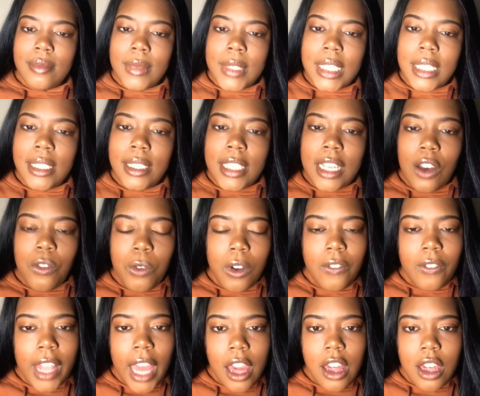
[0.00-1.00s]

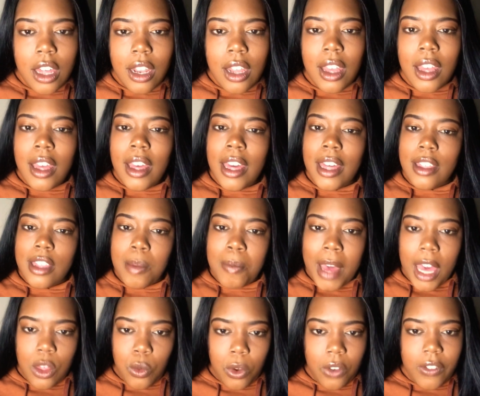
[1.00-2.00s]
Self-reflection is the
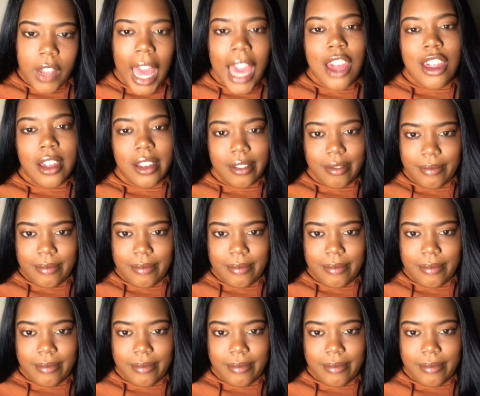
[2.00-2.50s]
best reflection.